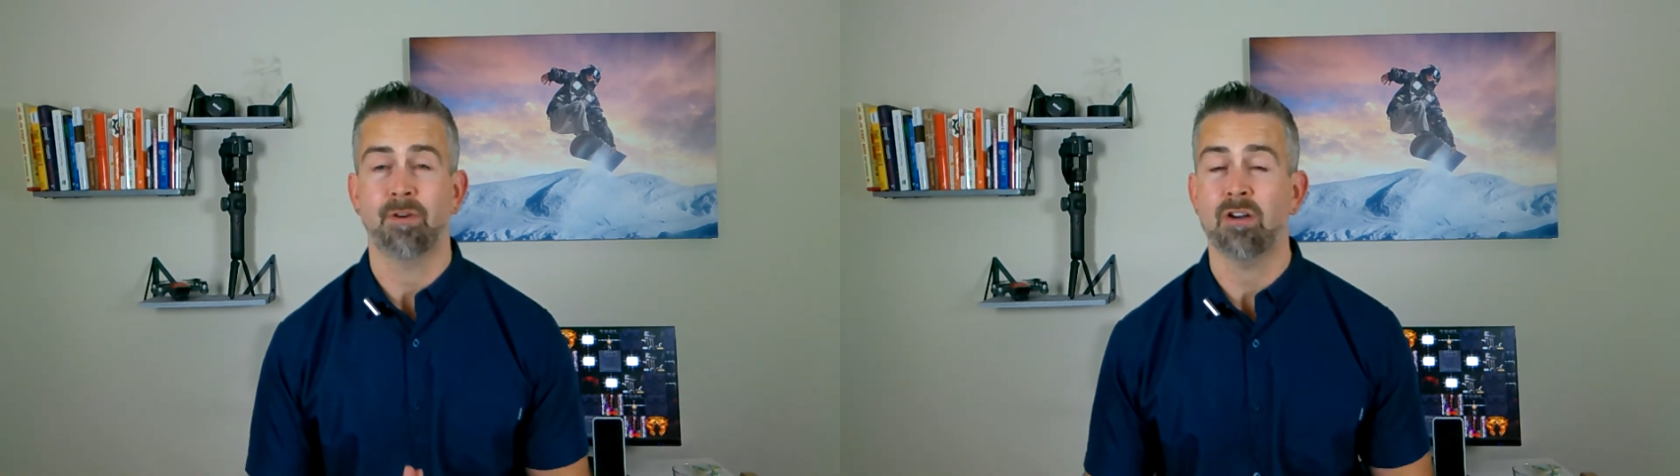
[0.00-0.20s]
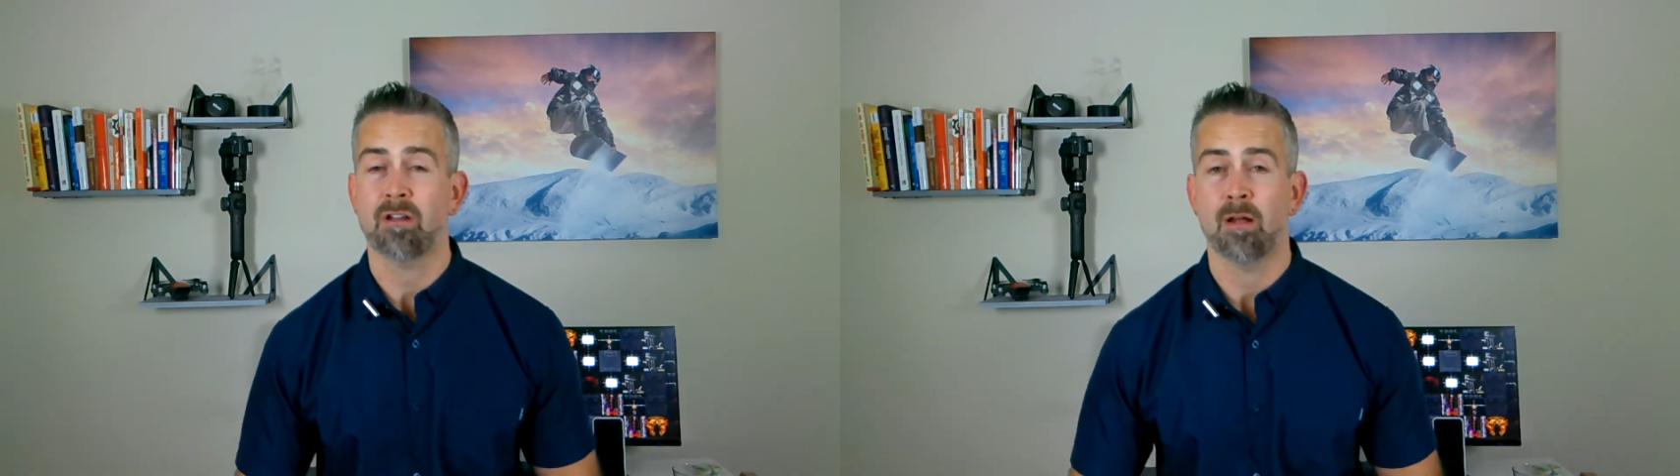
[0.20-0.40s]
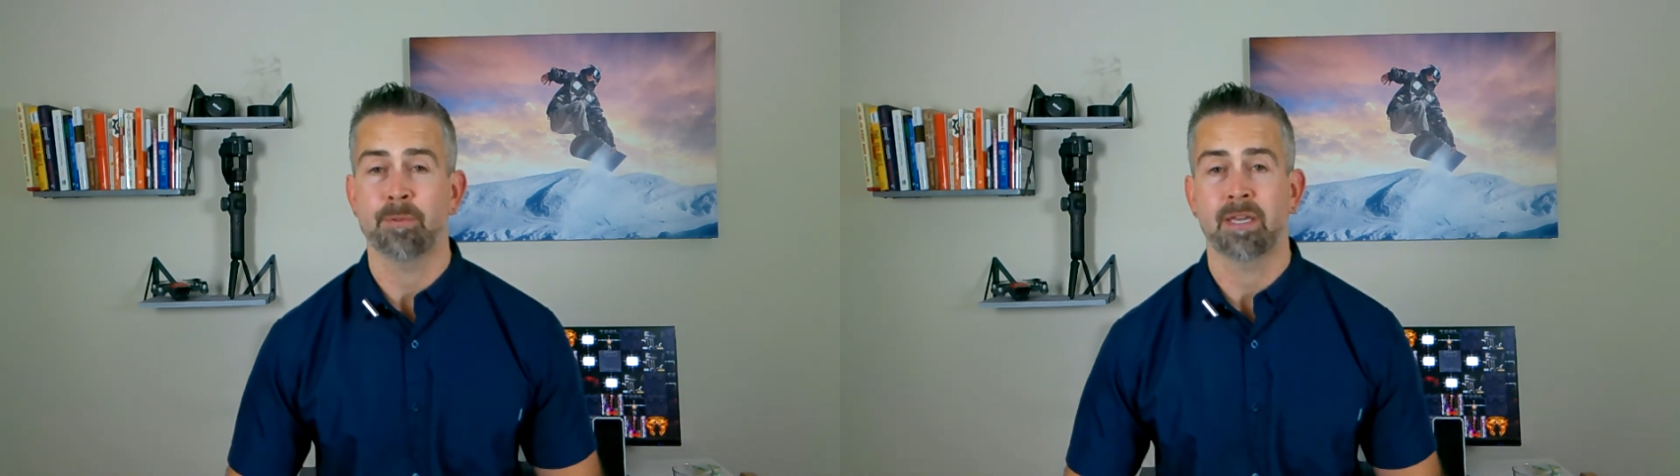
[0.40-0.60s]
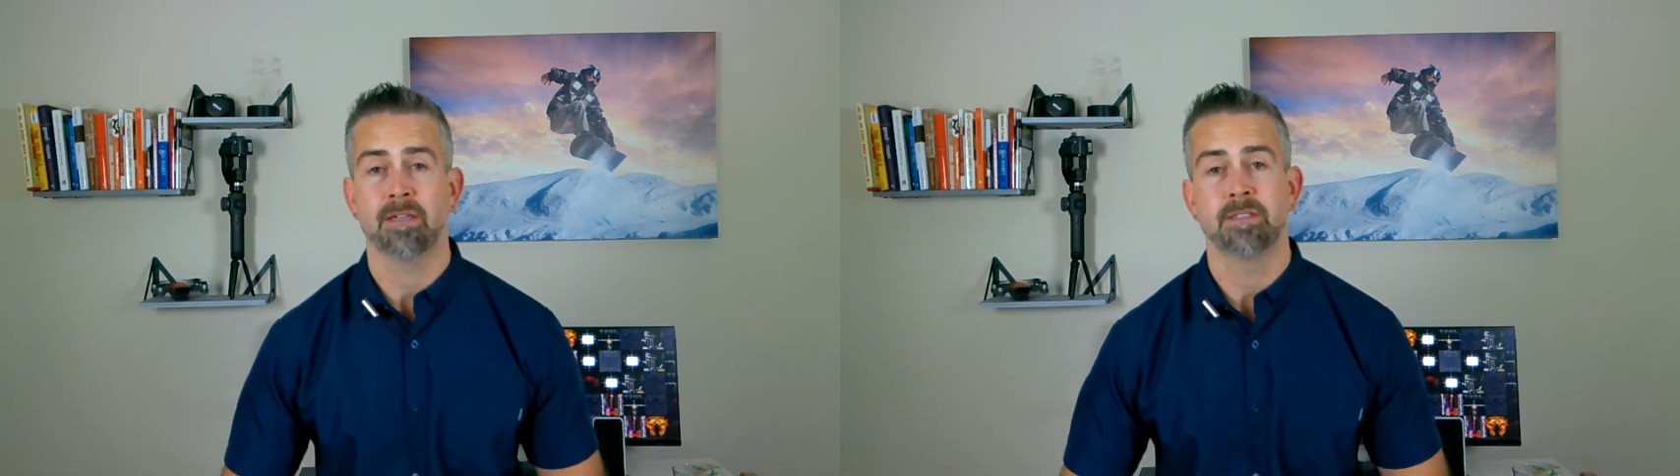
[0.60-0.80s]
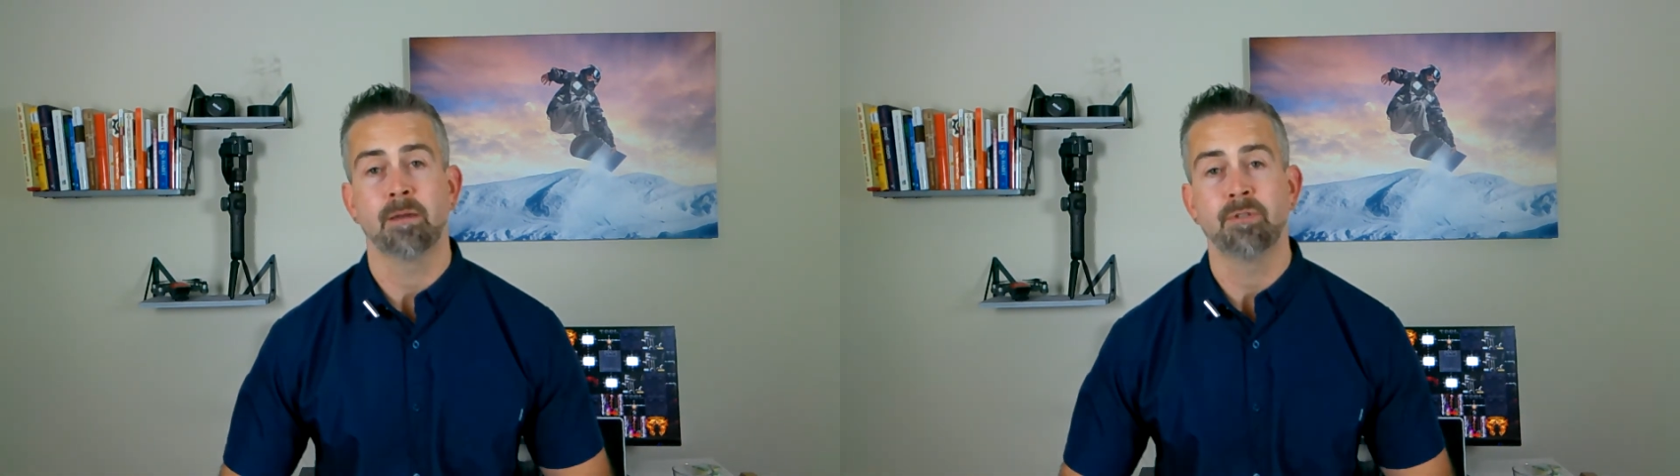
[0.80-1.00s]
very
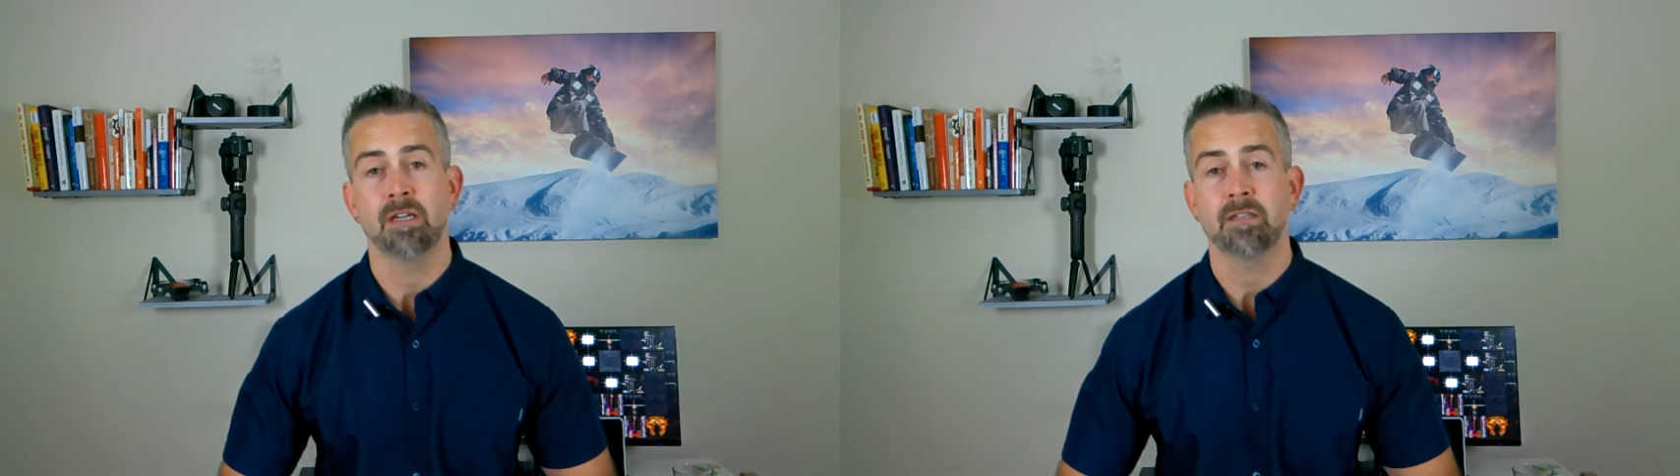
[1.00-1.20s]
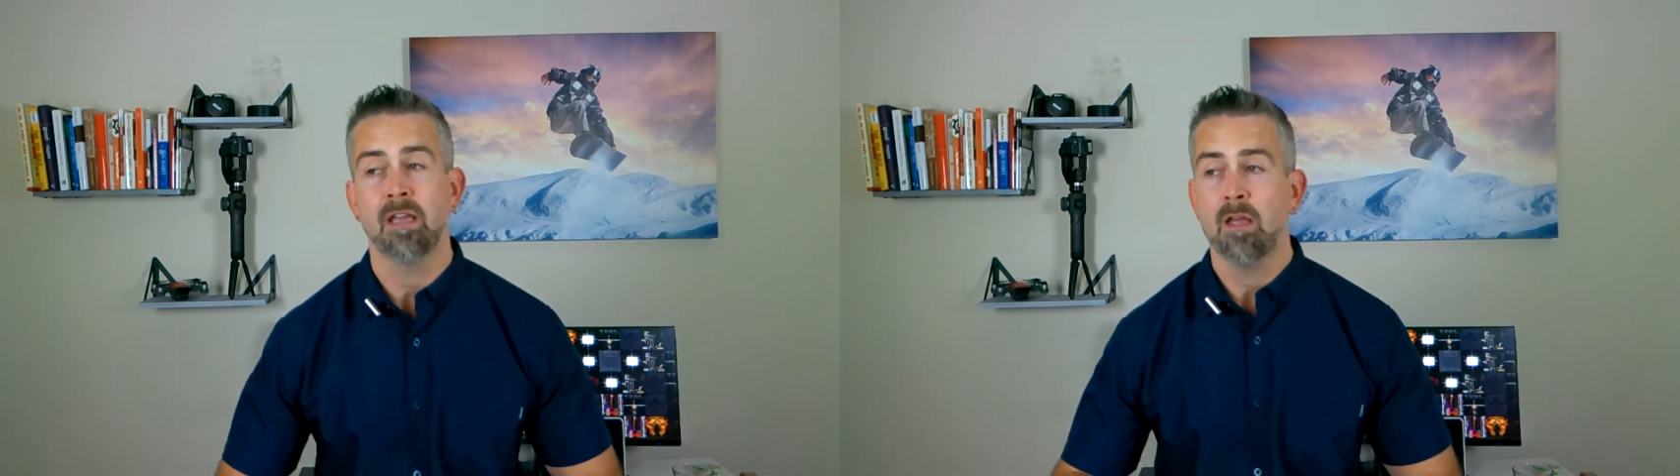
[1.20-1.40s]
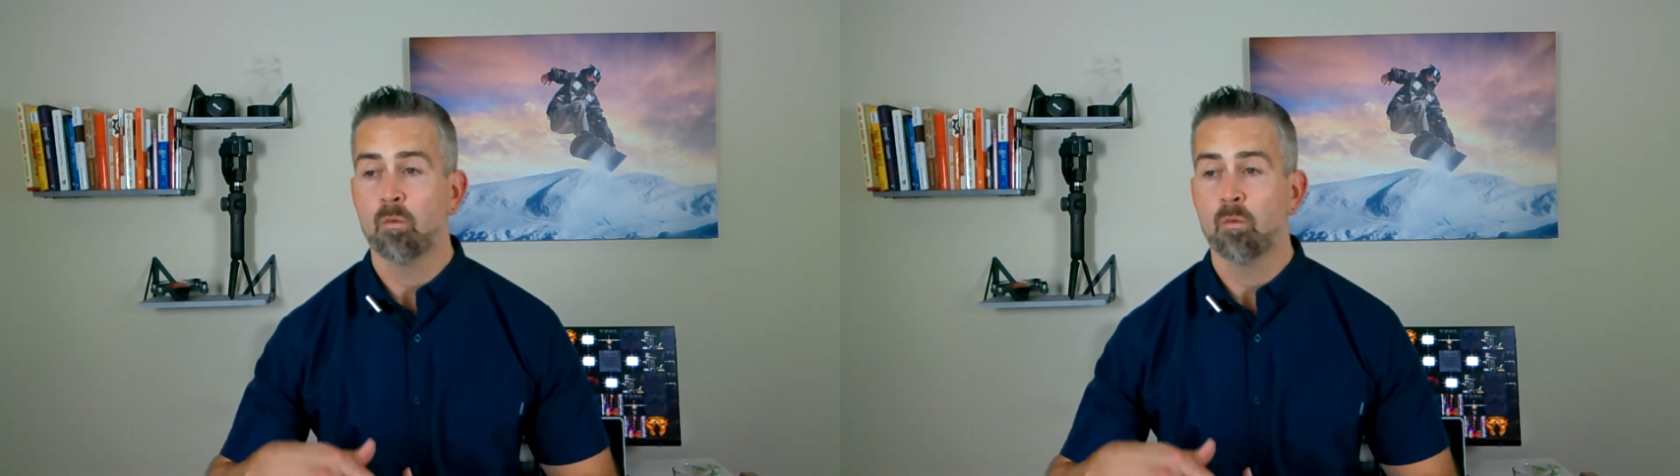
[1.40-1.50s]
complicated subject